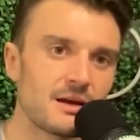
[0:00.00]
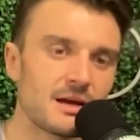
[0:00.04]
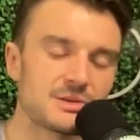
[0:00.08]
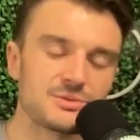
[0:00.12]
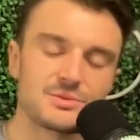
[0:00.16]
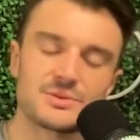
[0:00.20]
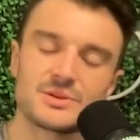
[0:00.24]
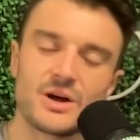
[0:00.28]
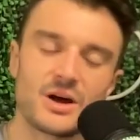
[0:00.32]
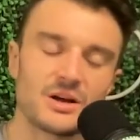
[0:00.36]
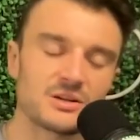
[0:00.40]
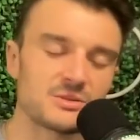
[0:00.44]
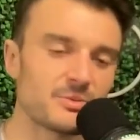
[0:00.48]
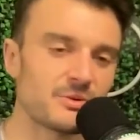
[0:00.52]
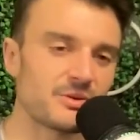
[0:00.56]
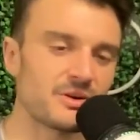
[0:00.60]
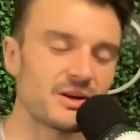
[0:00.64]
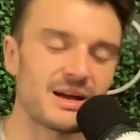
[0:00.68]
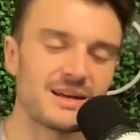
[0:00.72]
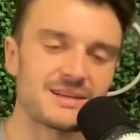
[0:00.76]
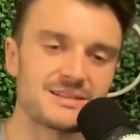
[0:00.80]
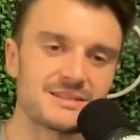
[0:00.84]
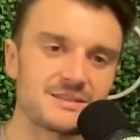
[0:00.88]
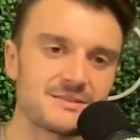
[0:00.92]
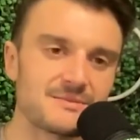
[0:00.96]
As we talked about,
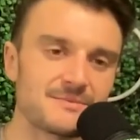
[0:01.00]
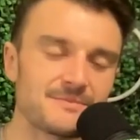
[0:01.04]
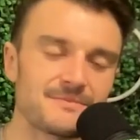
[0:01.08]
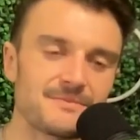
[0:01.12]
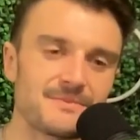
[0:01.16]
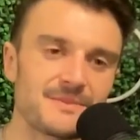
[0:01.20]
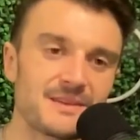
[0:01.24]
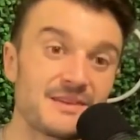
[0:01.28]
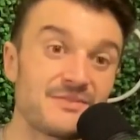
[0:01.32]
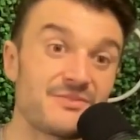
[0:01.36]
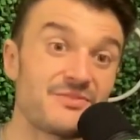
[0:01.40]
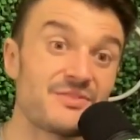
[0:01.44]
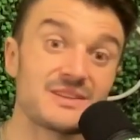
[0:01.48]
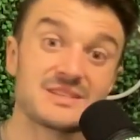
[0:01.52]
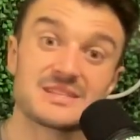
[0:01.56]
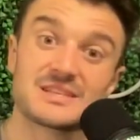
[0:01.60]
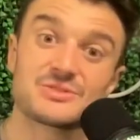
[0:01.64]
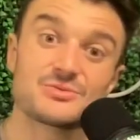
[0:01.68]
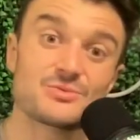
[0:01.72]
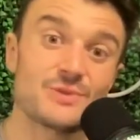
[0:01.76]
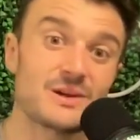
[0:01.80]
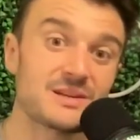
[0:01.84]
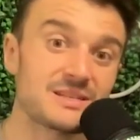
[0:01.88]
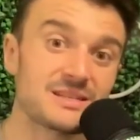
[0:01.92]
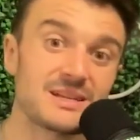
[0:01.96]
guys, if this
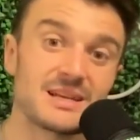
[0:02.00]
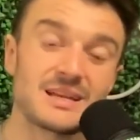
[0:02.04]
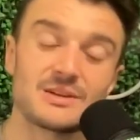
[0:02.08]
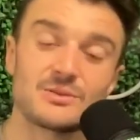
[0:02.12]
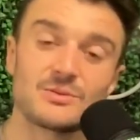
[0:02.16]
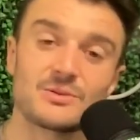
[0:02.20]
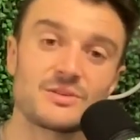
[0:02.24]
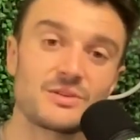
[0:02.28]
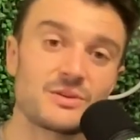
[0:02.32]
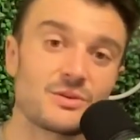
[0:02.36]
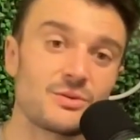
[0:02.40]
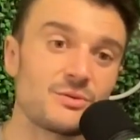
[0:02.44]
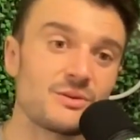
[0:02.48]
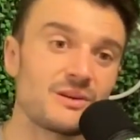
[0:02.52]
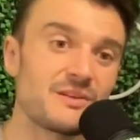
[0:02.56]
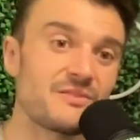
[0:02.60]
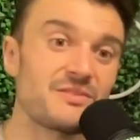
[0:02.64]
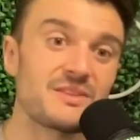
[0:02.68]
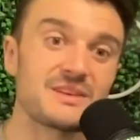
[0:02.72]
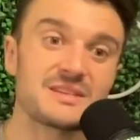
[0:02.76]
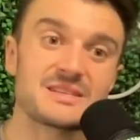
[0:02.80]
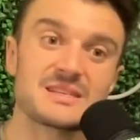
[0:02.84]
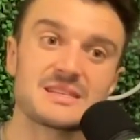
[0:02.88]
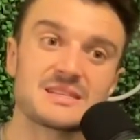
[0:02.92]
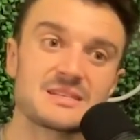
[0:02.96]
is resonating with you, if
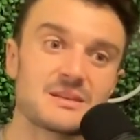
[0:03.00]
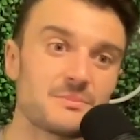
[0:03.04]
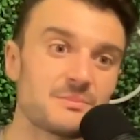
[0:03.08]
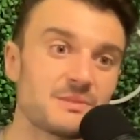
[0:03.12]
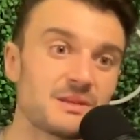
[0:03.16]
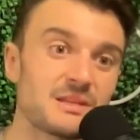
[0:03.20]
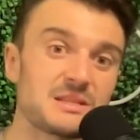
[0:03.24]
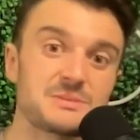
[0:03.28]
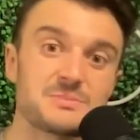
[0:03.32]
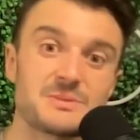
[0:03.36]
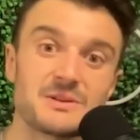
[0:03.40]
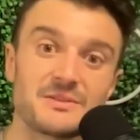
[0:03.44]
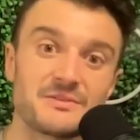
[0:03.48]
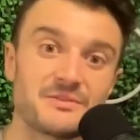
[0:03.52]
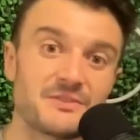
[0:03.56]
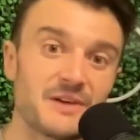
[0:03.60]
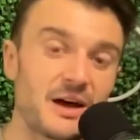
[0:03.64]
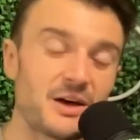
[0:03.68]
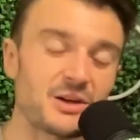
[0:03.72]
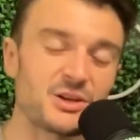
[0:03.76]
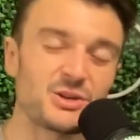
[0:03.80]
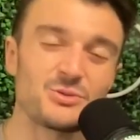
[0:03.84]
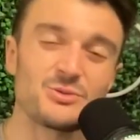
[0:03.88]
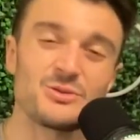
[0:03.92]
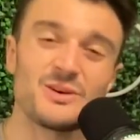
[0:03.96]
this is something that's been of
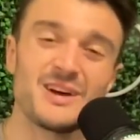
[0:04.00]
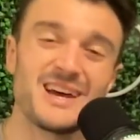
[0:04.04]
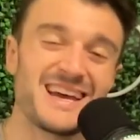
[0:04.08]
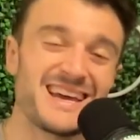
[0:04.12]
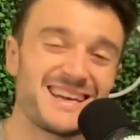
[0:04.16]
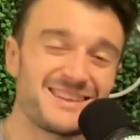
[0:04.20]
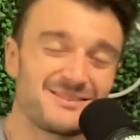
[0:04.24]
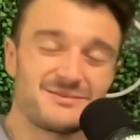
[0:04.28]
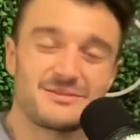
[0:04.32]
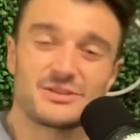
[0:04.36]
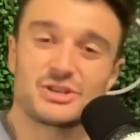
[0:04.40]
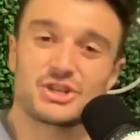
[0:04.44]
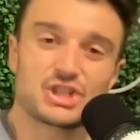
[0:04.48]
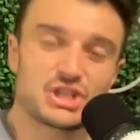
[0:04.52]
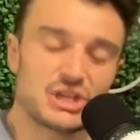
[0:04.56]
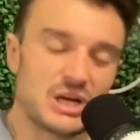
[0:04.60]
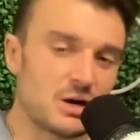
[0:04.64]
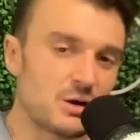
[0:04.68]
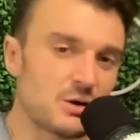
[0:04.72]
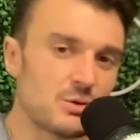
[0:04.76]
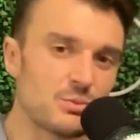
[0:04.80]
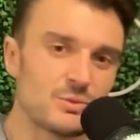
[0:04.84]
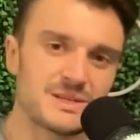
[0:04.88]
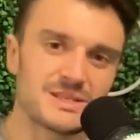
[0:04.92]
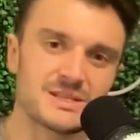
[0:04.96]
value,
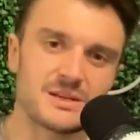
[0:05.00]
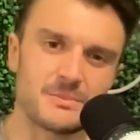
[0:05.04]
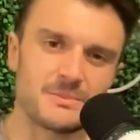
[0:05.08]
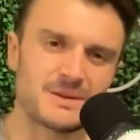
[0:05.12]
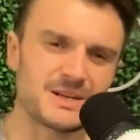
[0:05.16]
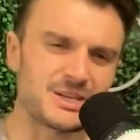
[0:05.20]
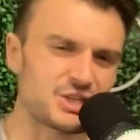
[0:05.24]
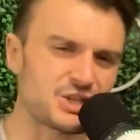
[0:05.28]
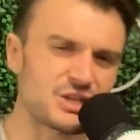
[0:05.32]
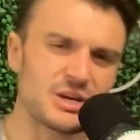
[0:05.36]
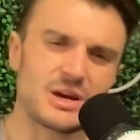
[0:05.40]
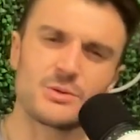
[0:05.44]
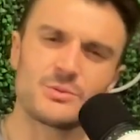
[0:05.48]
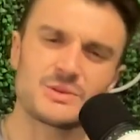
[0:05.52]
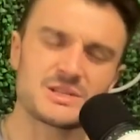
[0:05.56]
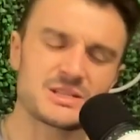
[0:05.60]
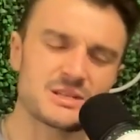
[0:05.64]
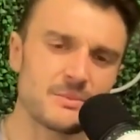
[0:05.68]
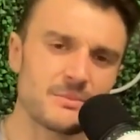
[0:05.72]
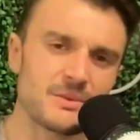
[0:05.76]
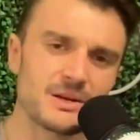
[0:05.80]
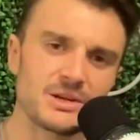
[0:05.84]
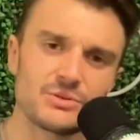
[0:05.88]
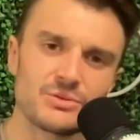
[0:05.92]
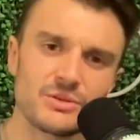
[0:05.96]
share it with somebody. Share it with
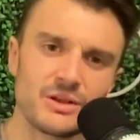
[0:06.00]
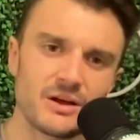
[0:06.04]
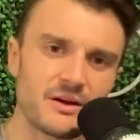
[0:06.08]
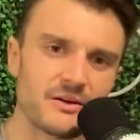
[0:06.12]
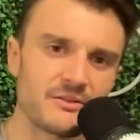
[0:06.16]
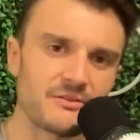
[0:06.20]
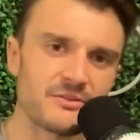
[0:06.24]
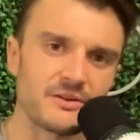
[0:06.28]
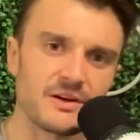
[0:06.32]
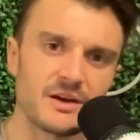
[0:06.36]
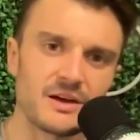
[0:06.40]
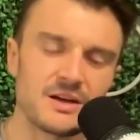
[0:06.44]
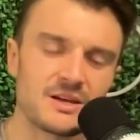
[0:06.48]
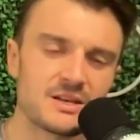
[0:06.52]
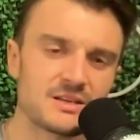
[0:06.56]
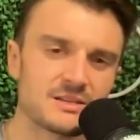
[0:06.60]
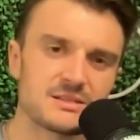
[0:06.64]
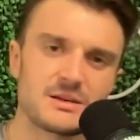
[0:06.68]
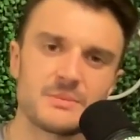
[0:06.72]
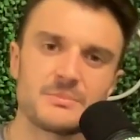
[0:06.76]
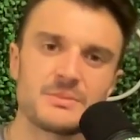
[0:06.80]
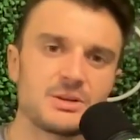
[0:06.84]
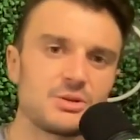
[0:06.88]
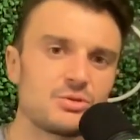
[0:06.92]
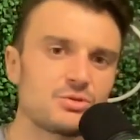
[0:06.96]
somebody you love,
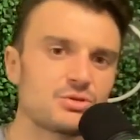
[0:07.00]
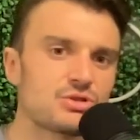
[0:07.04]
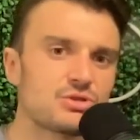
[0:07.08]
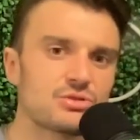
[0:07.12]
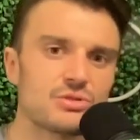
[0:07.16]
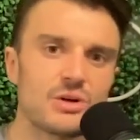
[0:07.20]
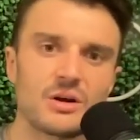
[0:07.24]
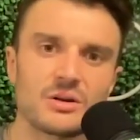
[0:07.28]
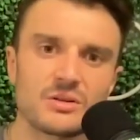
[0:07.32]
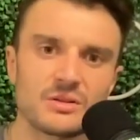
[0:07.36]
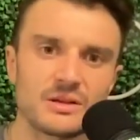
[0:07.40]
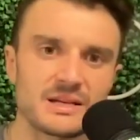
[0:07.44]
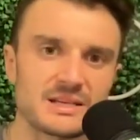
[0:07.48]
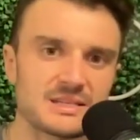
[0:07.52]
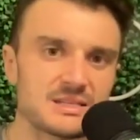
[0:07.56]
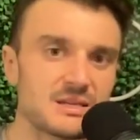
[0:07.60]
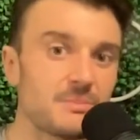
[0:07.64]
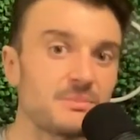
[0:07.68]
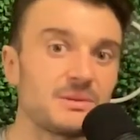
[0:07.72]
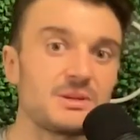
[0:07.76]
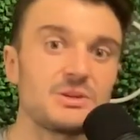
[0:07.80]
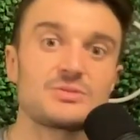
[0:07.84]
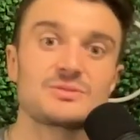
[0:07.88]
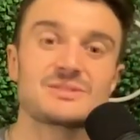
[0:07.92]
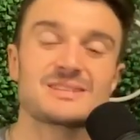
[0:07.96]
somebody who's struggling,
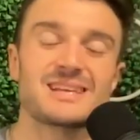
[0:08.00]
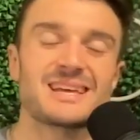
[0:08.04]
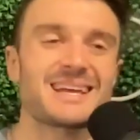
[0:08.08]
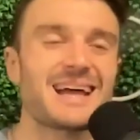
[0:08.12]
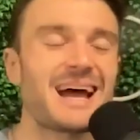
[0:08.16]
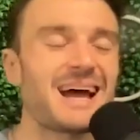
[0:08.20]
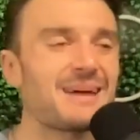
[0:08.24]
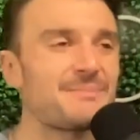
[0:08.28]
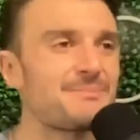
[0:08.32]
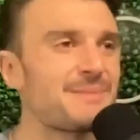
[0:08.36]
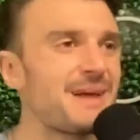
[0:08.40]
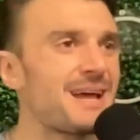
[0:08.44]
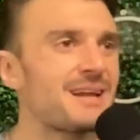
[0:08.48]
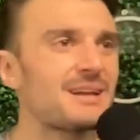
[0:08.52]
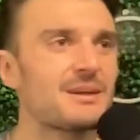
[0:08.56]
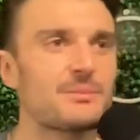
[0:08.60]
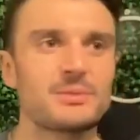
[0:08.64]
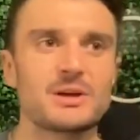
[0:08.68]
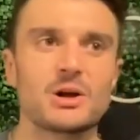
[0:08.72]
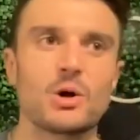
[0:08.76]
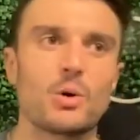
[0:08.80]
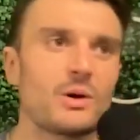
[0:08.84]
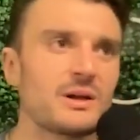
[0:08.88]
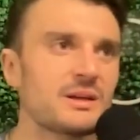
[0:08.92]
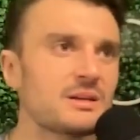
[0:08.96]
somebody who's like, man, I've
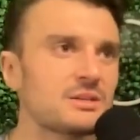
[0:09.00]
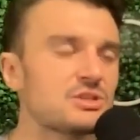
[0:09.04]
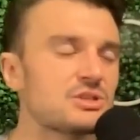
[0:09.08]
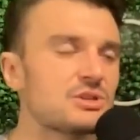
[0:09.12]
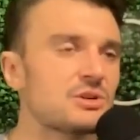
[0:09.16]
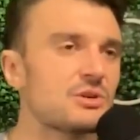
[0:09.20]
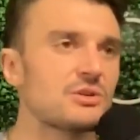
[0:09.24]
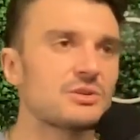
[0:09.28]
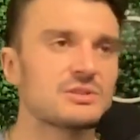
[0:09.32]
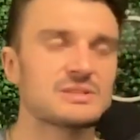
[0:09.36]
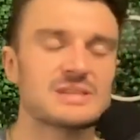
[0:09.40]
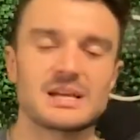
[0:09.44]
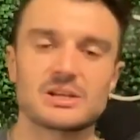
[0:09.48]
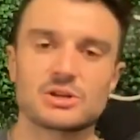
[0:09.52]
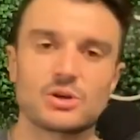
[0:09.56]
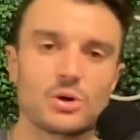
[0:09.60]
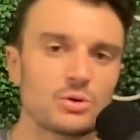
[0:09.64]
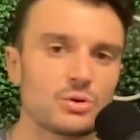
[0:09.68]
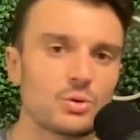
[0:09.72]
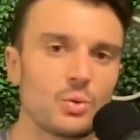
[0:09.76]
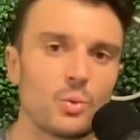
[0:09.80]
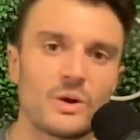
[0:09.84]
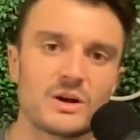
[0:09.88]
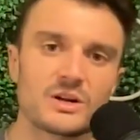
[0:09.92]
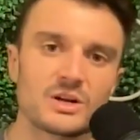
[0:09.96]
been going in circles. I don't
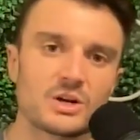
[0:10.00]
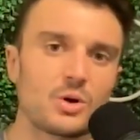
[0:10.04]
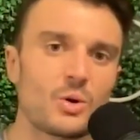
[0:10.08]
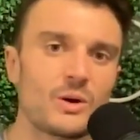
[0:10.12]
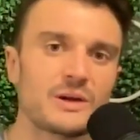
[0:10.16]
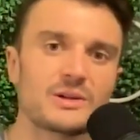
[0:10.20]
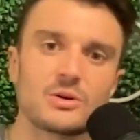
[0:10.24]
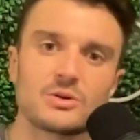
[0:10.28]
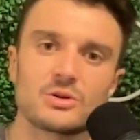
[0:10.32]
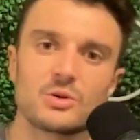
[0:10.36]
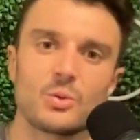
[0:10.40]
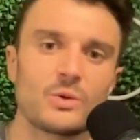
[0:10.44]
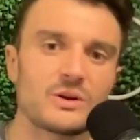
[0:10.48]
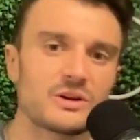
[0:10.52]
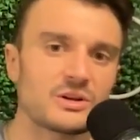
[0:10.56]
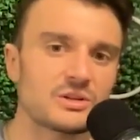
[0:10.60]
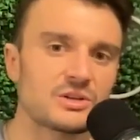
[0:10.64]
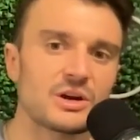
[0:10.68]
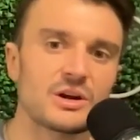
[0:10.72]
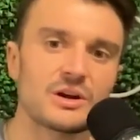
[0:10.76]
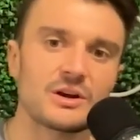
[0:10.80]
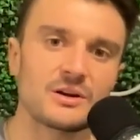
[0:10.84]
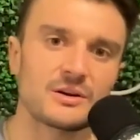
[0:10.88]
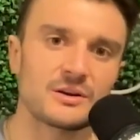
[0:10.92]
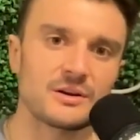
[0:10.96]
know where to go. I don't know where to
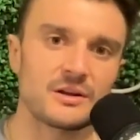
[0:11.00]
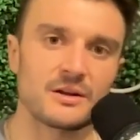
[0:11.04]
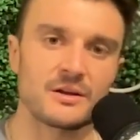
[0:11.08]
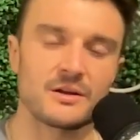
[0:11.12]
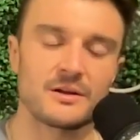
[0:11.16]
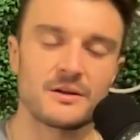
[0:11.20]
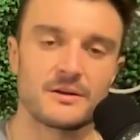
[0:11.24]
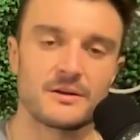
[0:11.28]
turn.